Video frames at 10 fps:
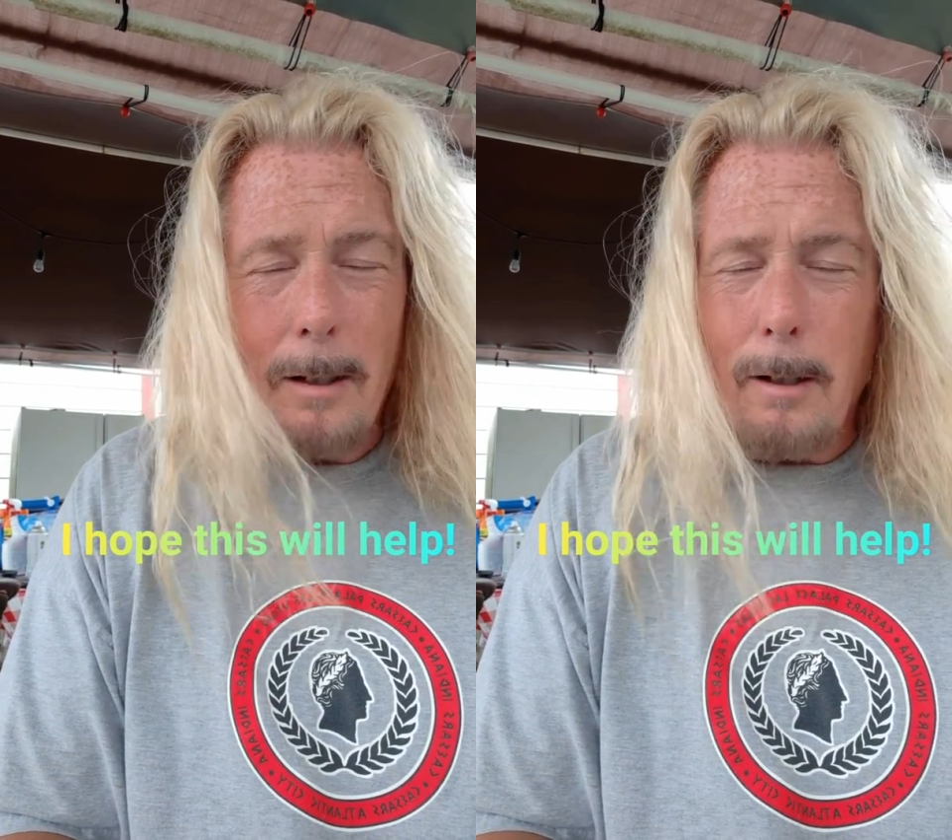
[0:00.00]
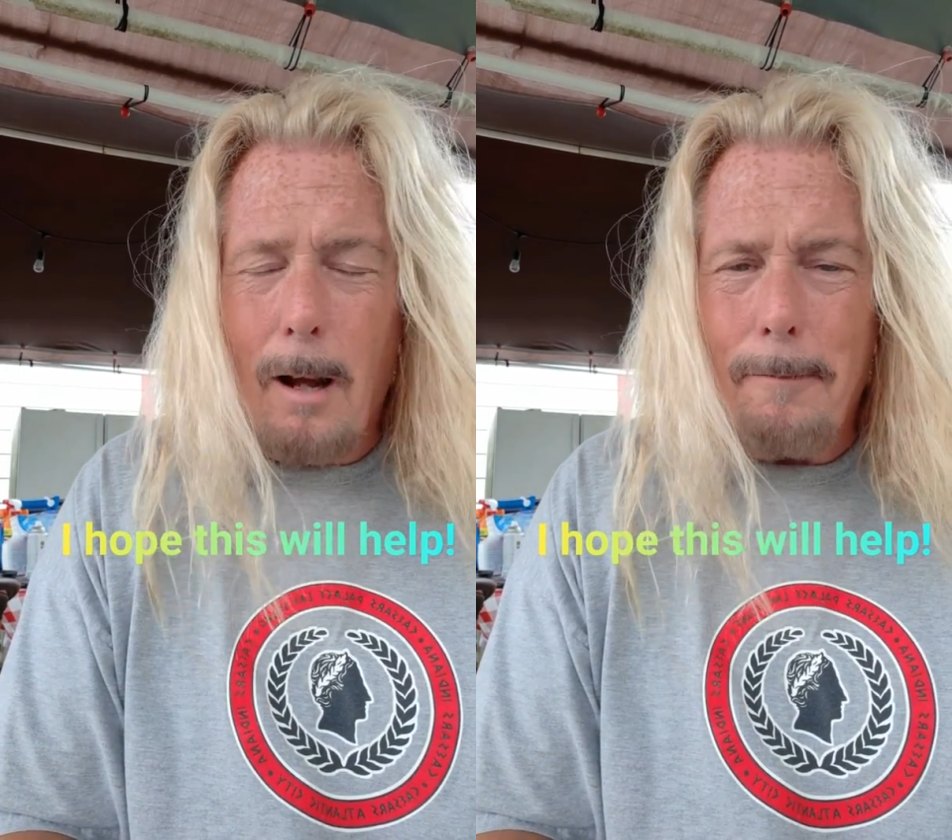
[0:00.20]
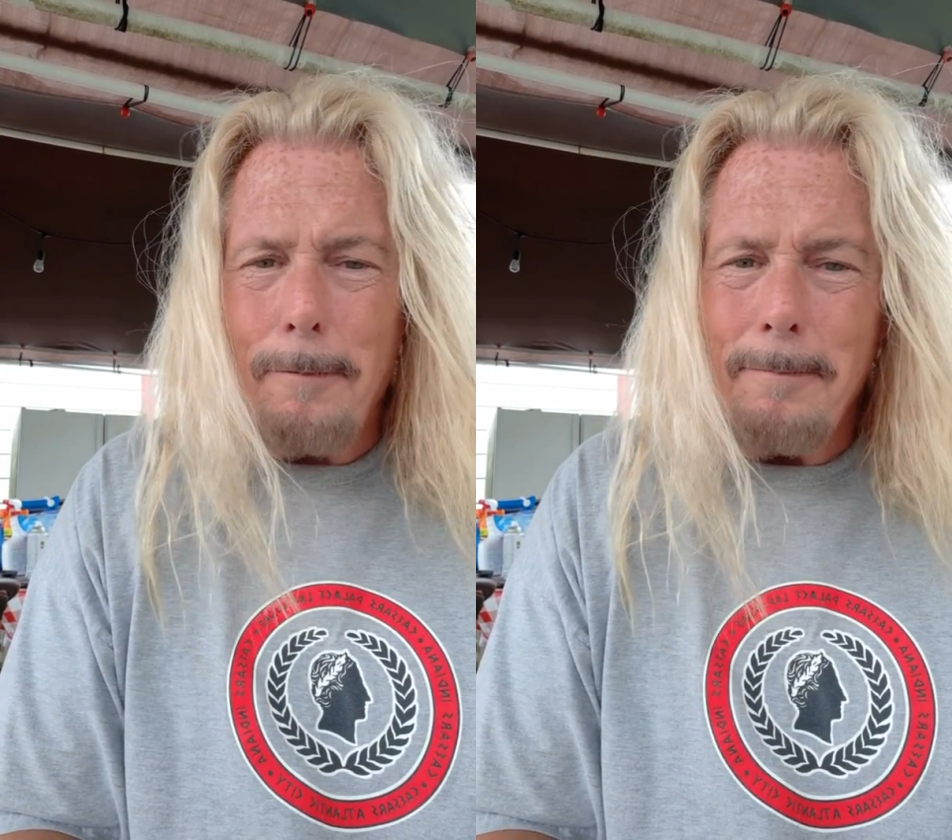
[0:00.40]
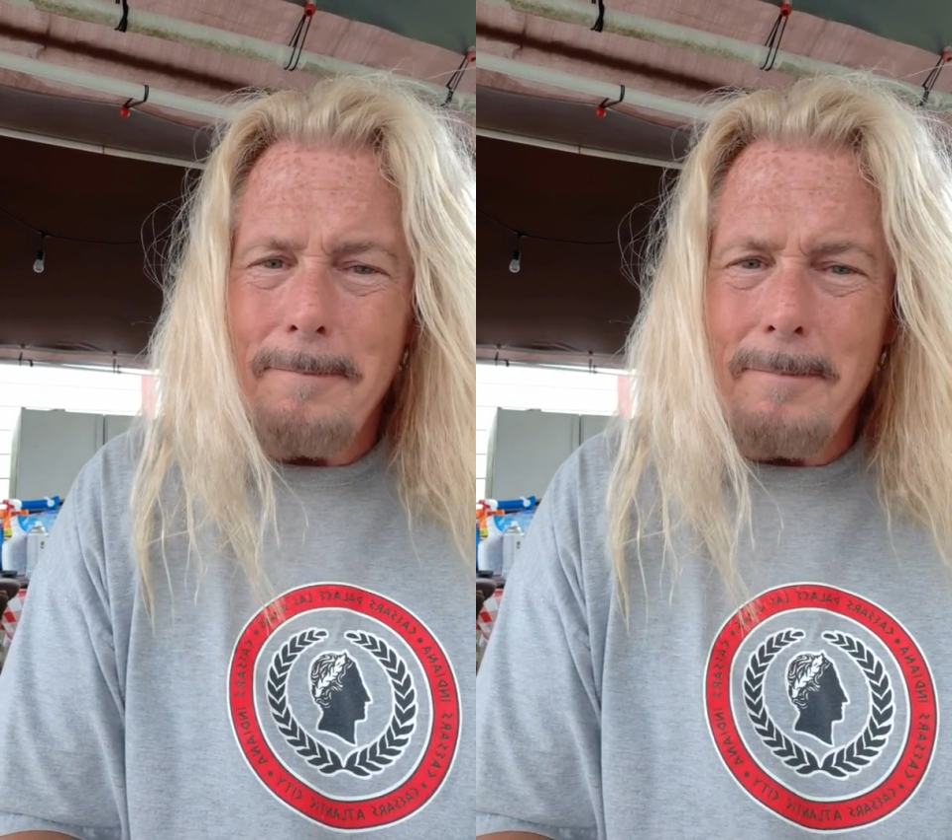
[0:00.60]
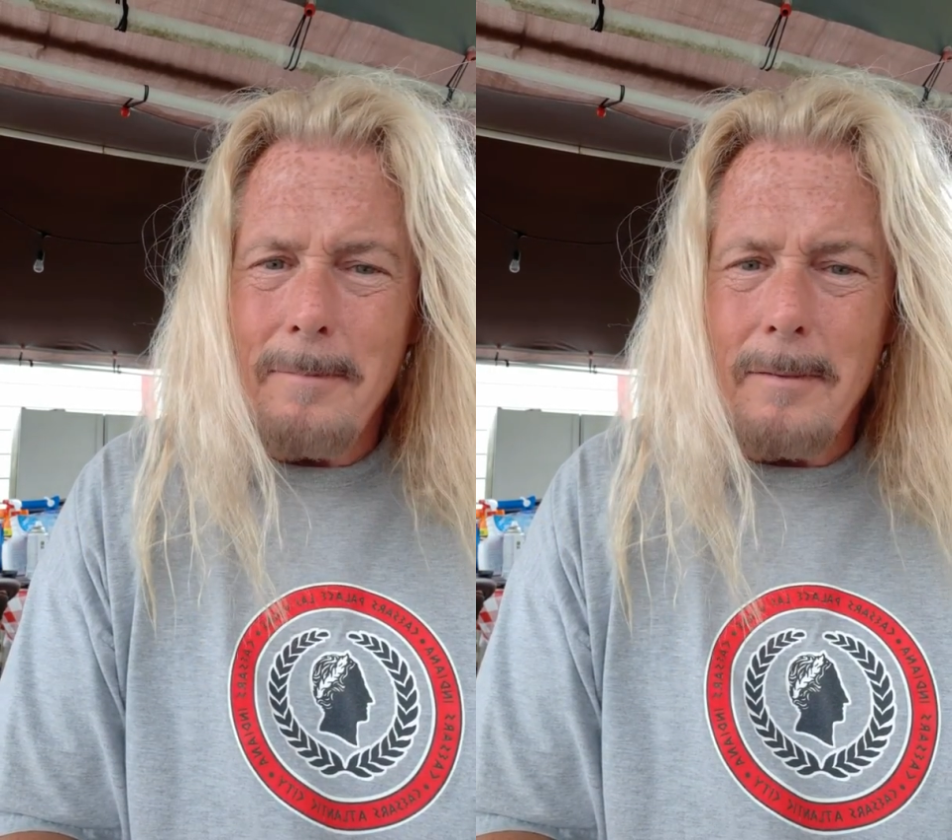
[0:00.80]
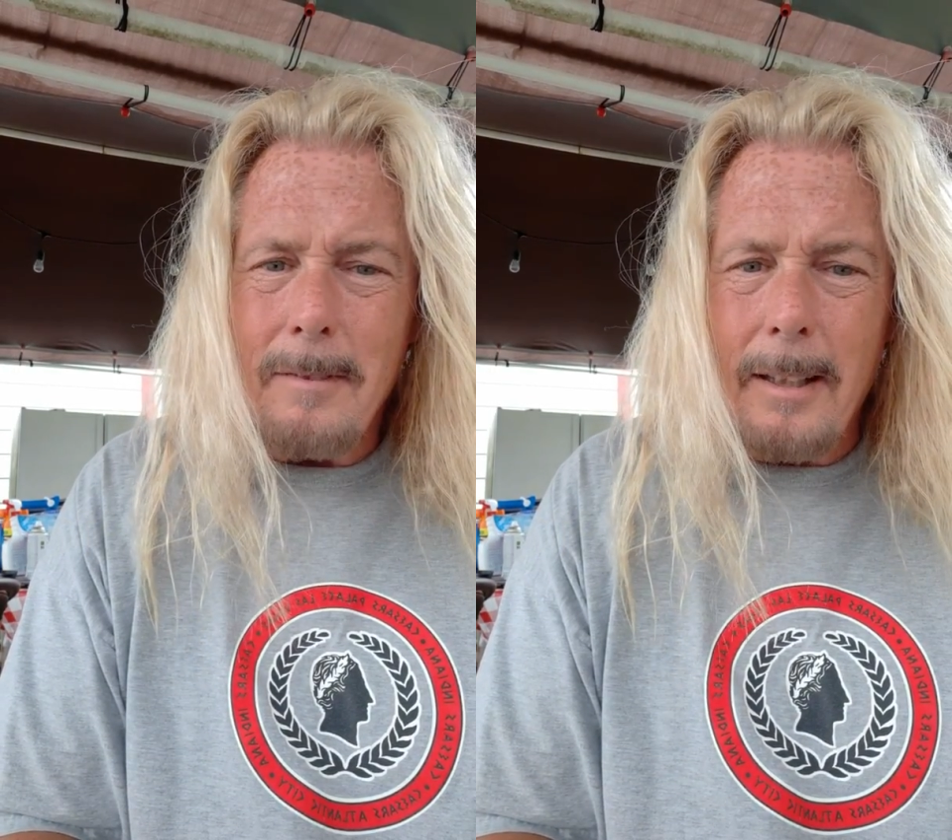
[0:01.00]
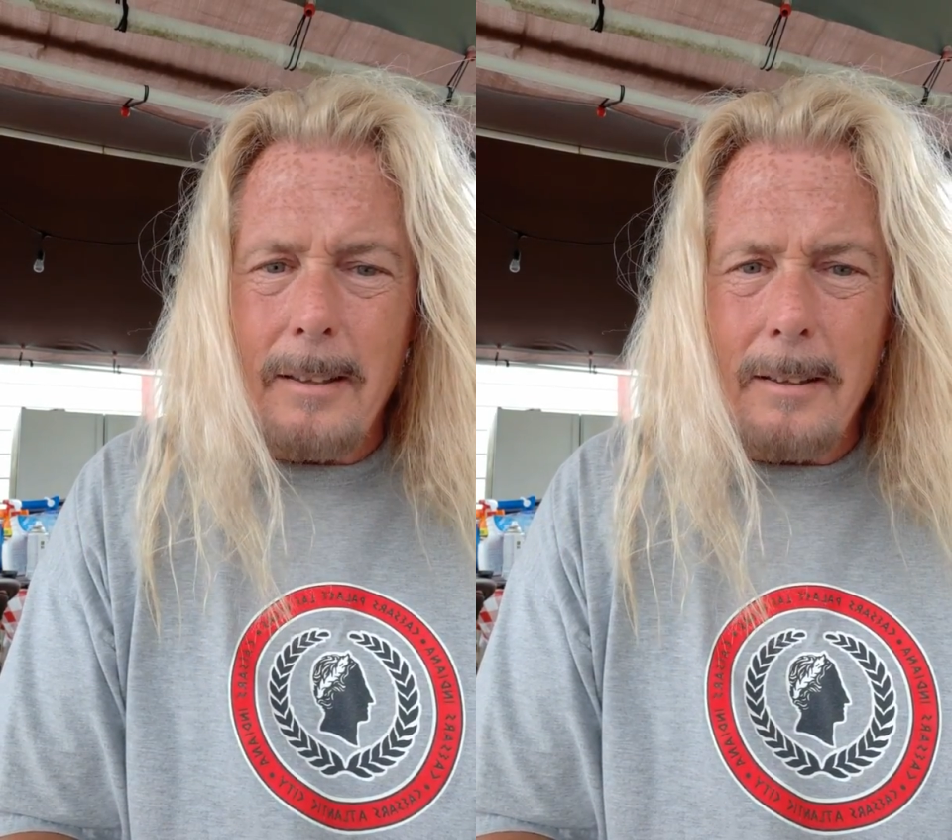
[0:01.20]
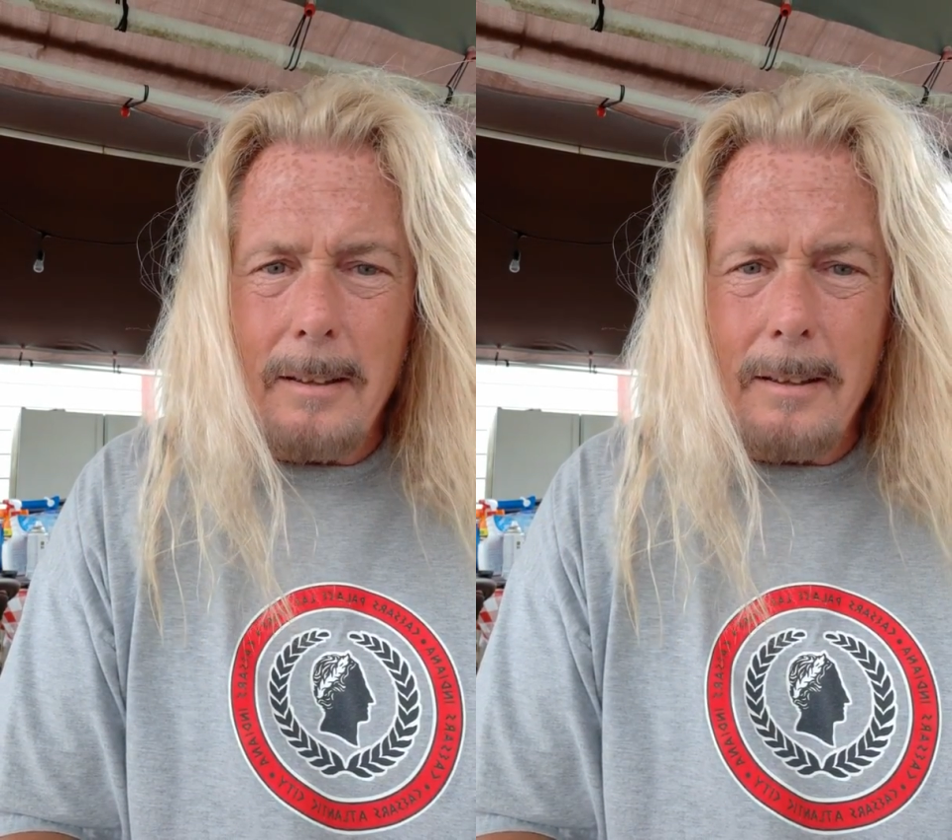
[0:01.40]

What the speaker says: glove, then